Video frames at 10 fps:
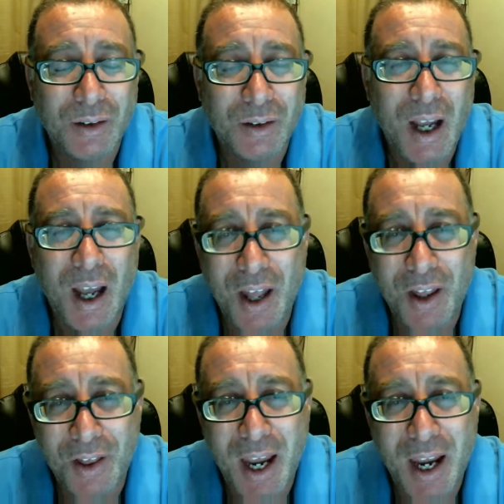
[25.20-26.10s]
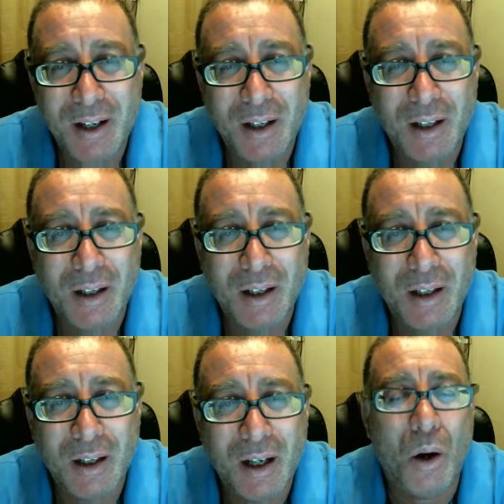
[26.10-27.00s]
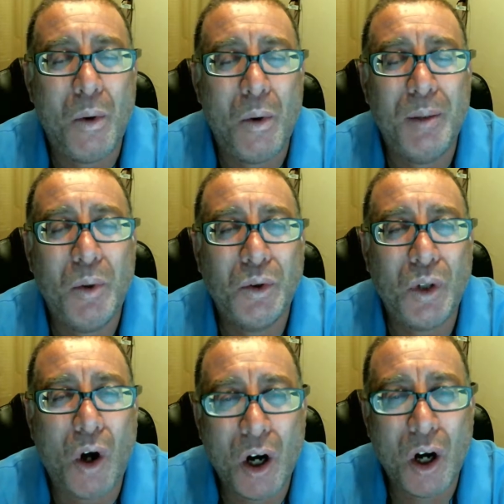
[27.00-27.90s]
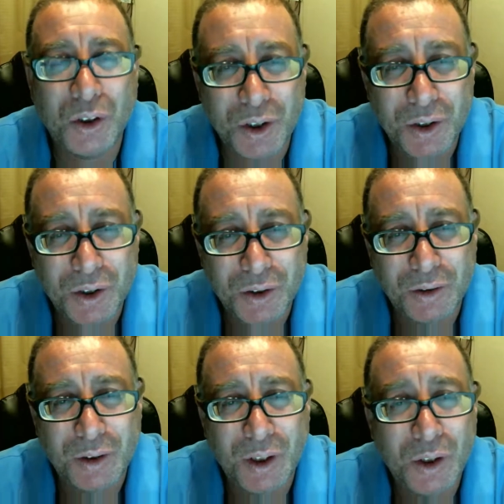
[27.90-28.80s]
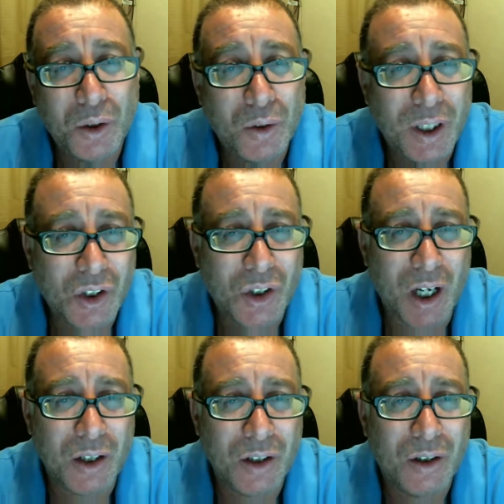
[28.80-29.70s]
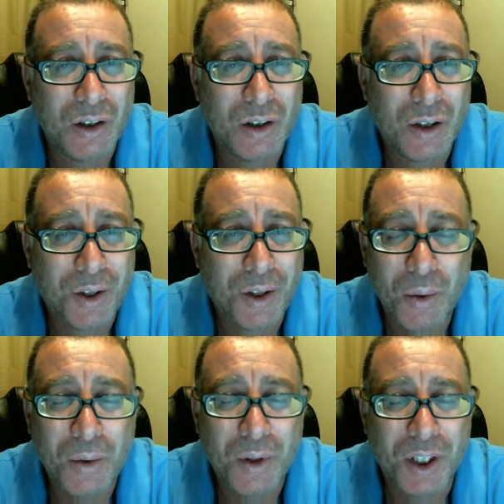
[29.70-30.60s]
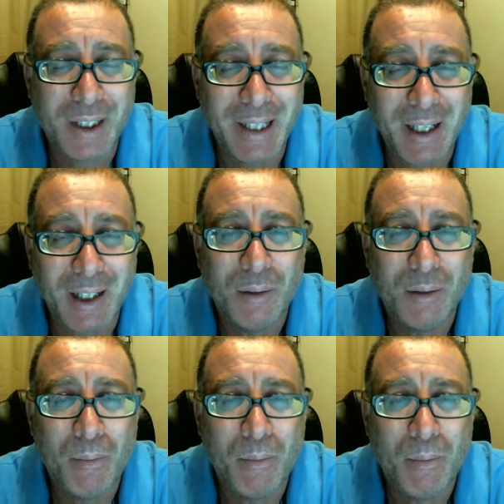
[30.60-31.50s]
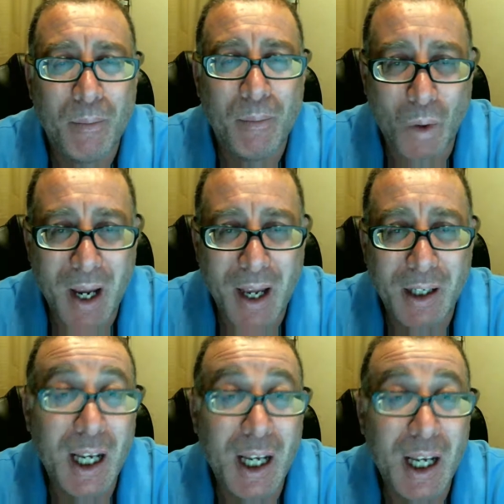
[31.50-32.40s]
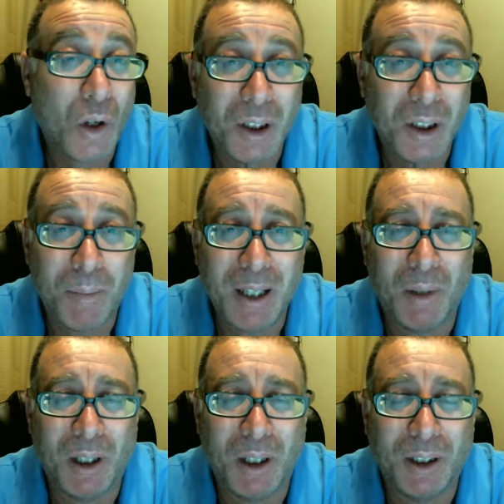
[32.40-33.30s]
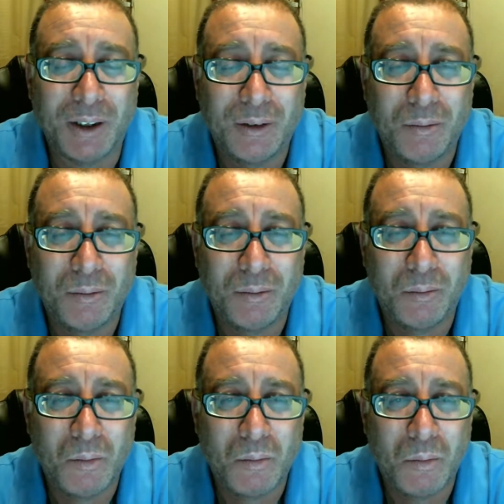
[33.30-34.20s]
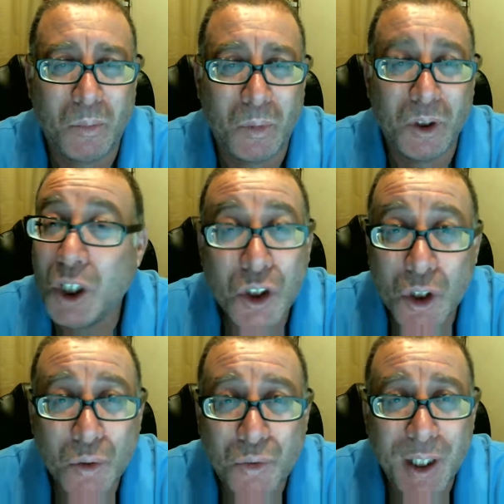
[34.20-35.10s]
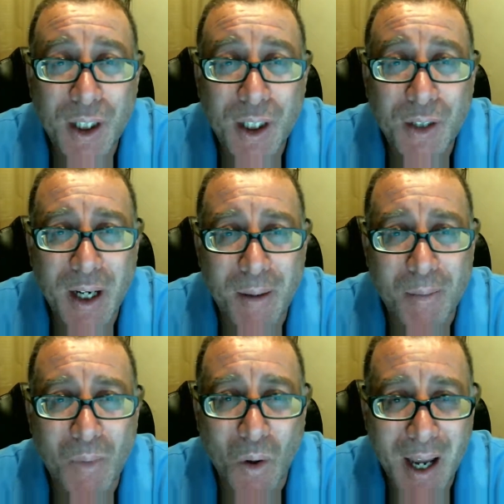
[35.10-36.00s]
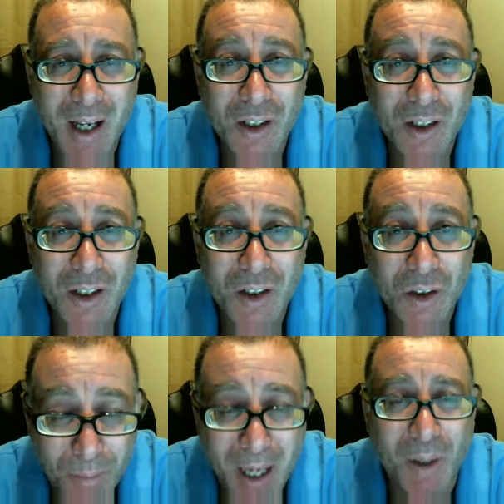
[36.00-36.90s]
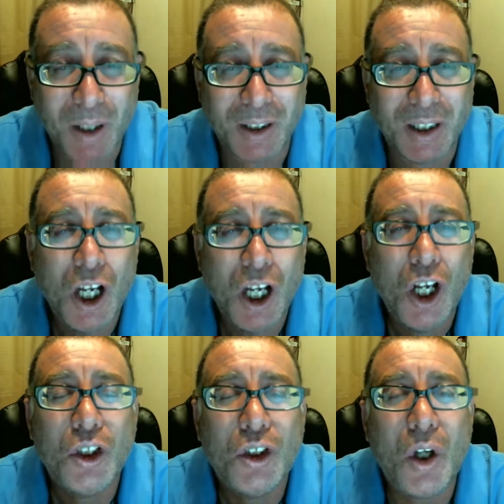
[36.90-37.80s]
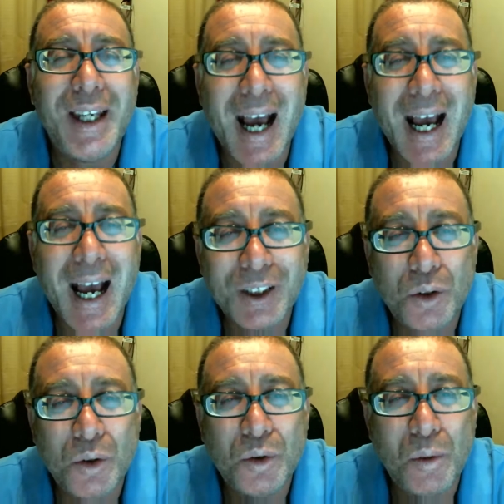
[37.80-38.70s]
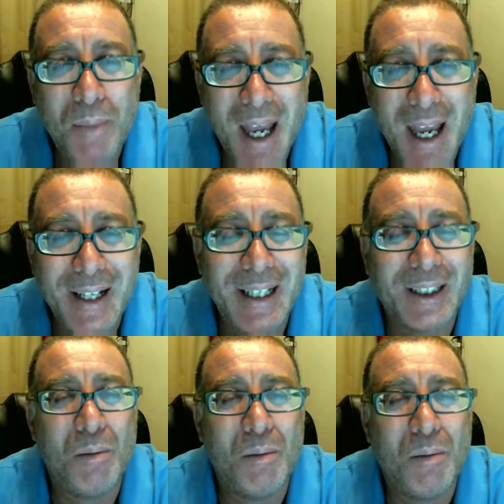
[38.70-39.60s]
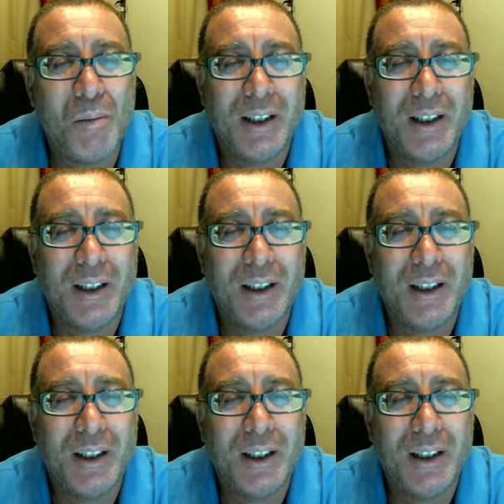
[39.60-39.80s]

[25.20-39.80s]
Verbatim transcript: and then when he put orders into the exchange through this link, okay, he has already paid money. It's not free for him, okay? So he paid money. So he asks you to pay little money